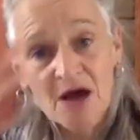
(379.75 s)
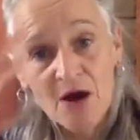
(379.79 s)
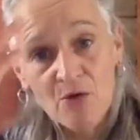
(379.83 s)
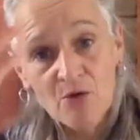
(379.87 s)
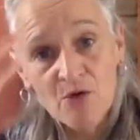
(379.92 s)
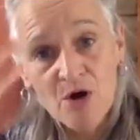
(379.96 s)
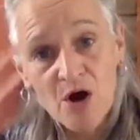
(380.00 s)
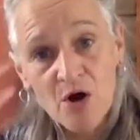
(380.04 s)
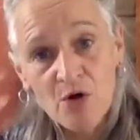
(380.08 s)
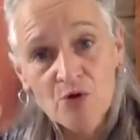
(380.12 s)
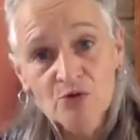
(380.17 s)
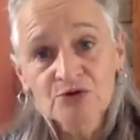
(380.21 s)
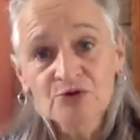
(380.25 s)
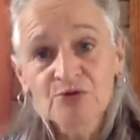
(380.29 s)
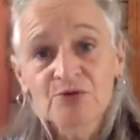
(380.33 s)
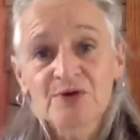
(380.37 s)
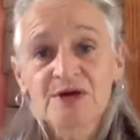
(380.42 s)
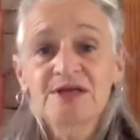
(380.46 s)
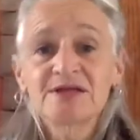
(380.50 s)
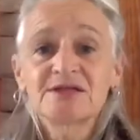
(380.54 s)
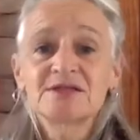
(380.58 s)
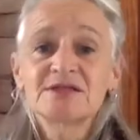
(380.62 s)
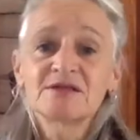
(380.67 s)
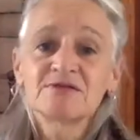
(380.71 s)
our own
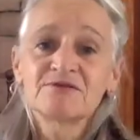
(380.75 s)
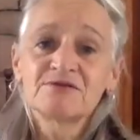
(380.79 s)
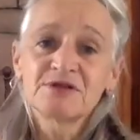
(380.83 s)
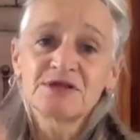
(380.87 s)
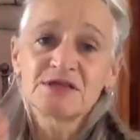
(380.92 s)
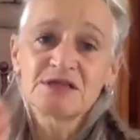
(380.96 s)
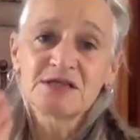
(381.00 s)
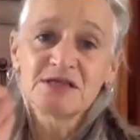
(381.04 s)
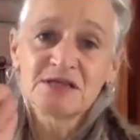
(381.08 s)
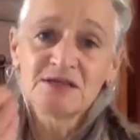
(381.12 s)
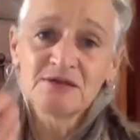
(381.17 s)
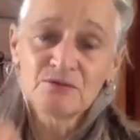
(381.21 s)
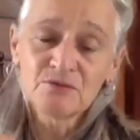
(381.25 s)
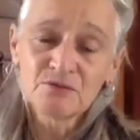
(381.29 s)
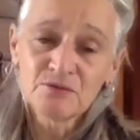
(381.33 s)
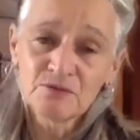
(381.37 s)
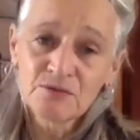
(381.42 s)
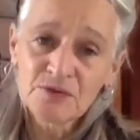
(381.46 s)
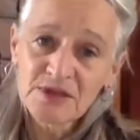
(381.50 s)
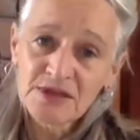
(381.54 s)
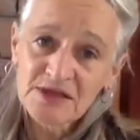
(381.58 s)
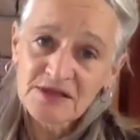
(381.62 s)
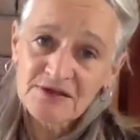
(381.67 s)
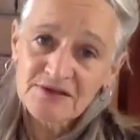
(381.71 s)
creativity,
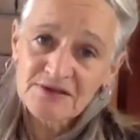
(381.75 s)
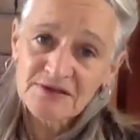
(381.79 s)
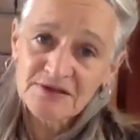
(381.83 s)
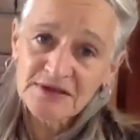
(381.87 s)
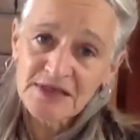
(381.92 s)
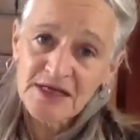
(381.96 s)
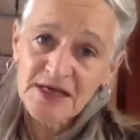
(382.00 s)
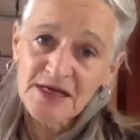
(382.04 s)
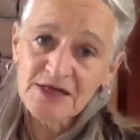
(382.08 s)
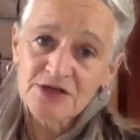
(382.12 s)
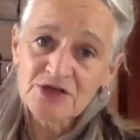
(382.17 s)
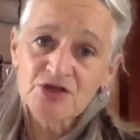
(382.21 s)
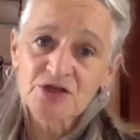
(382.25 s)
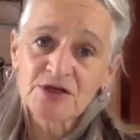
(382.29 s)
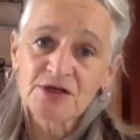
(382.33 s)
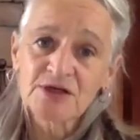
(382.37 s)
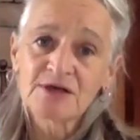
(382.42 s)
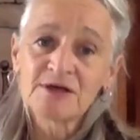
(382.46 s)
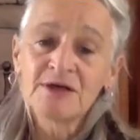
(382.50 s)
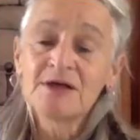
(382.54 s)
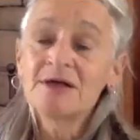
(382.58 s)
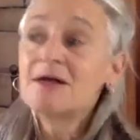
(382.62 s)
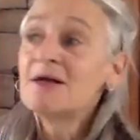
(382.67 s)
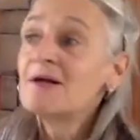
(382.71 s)
with
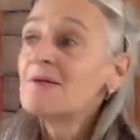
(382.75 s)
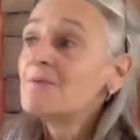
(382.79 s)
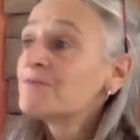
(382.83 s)
nature.